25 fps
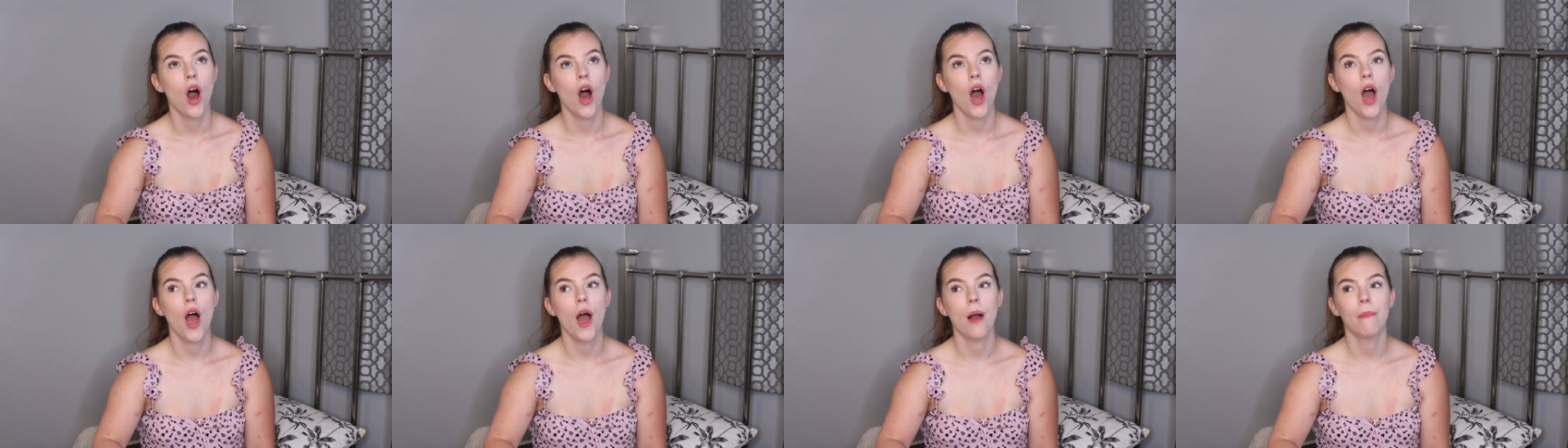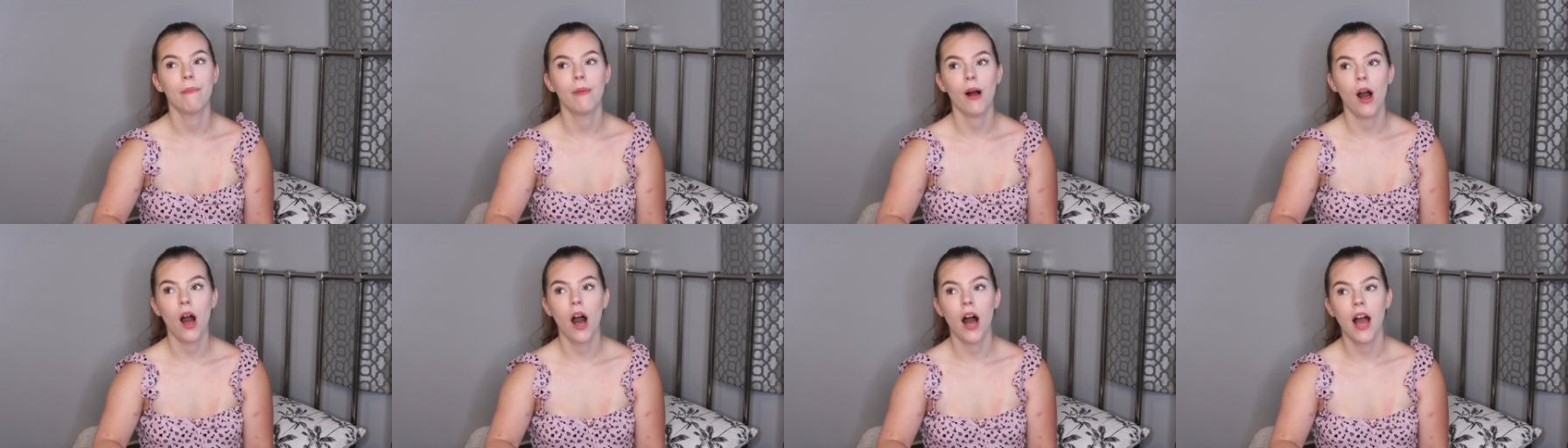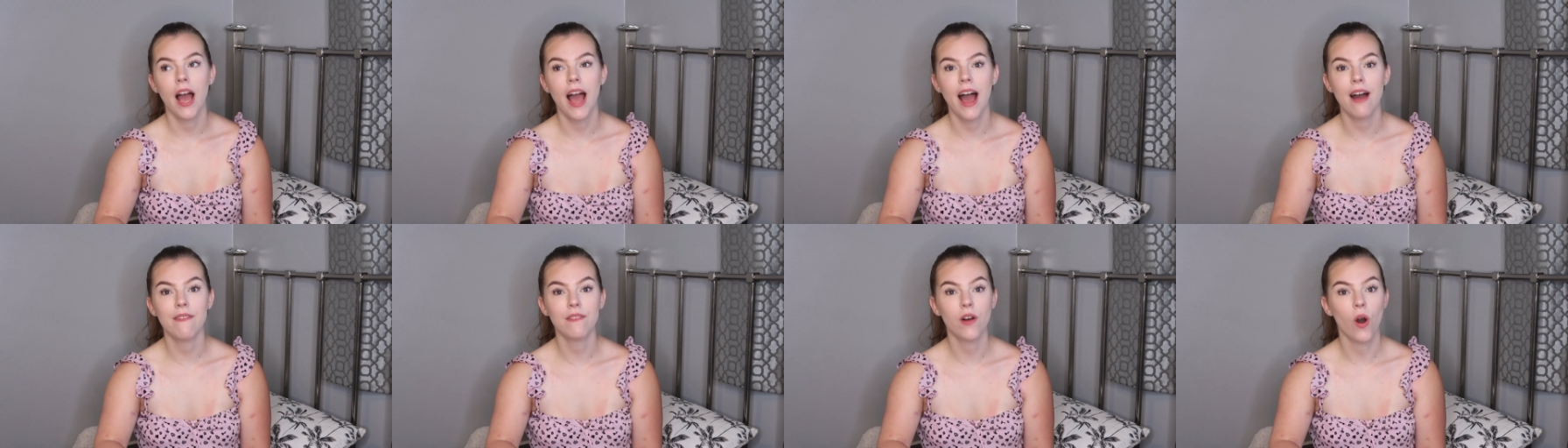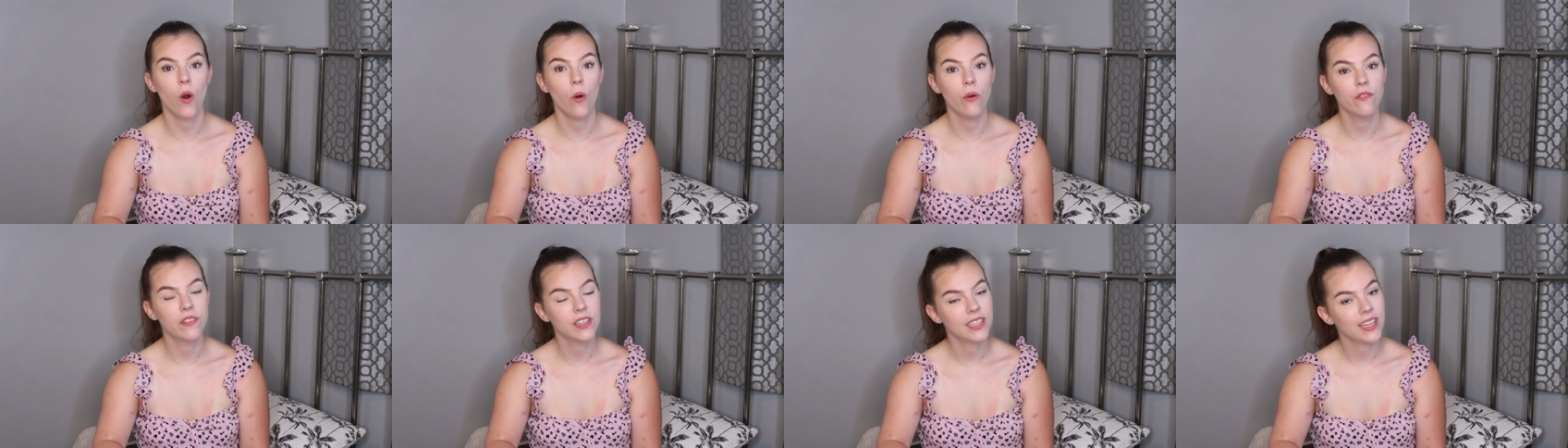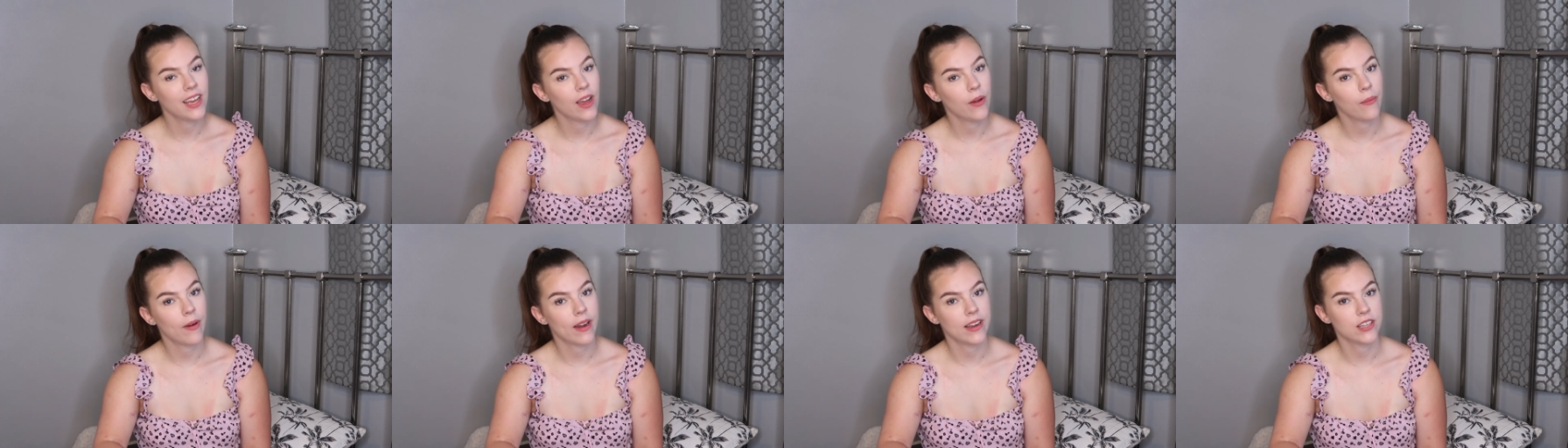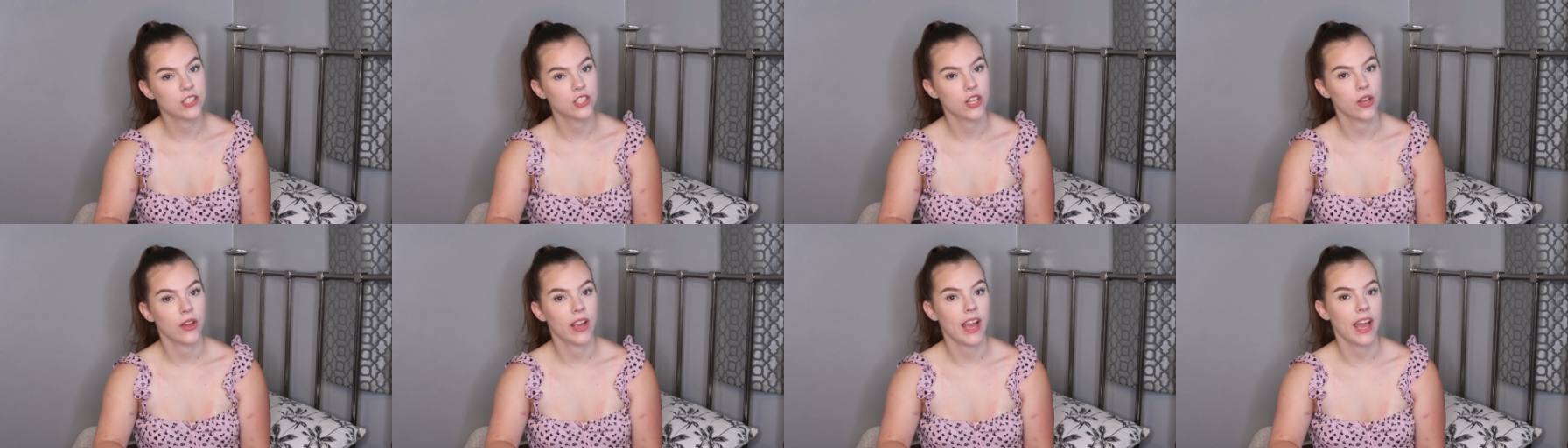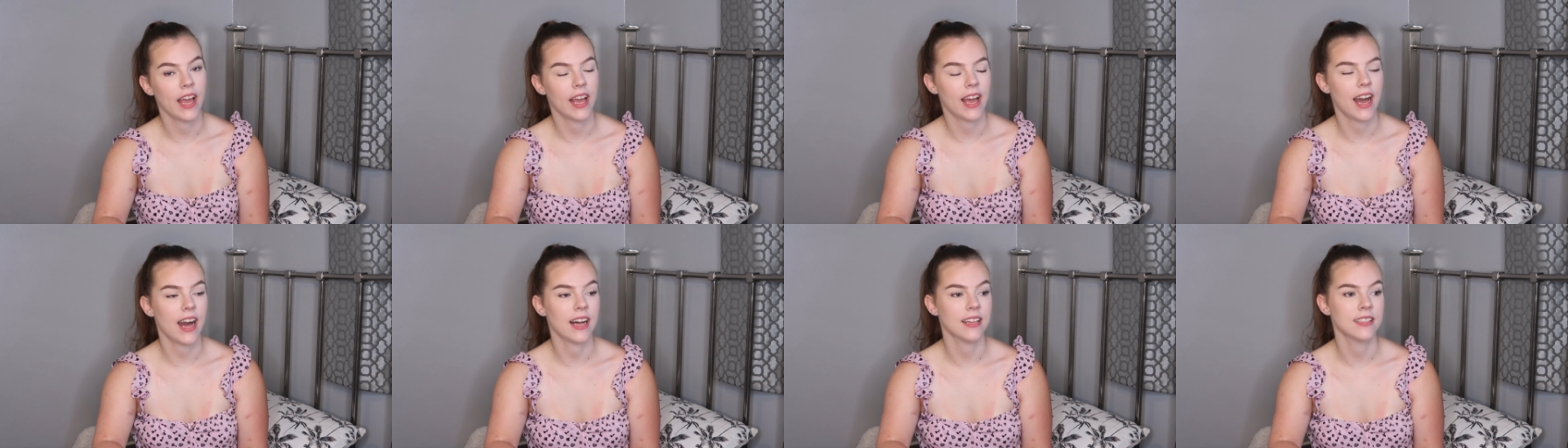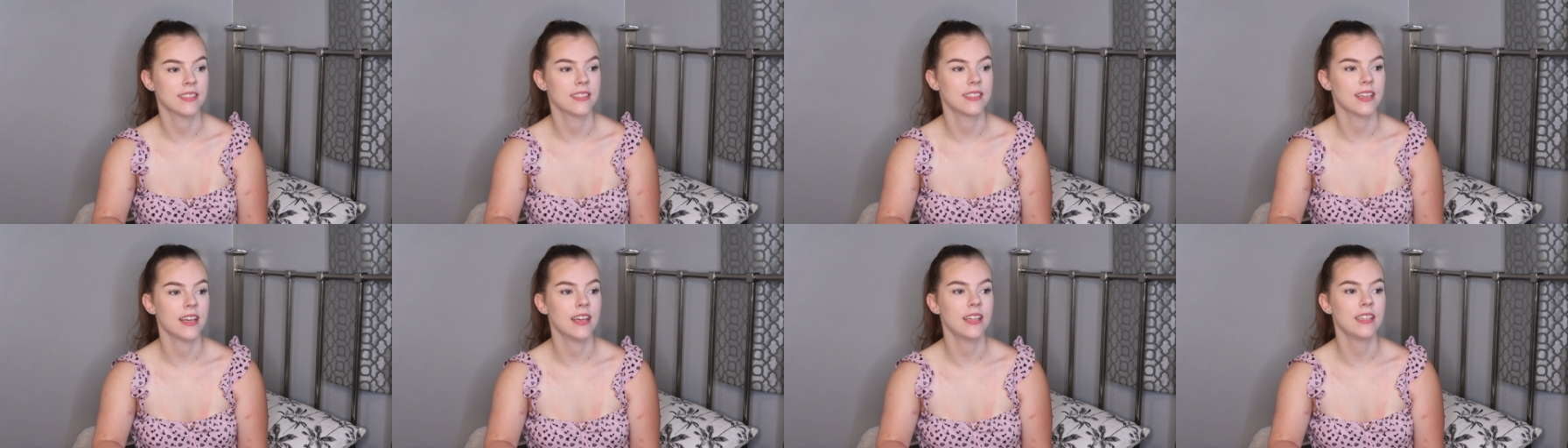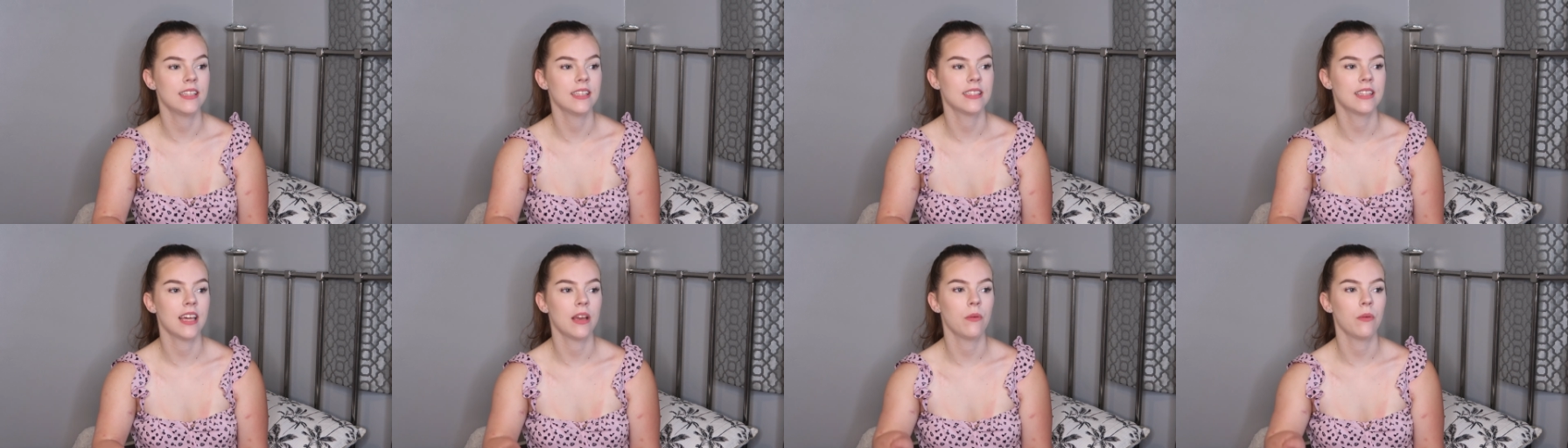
I have a whole video where I show getting casted.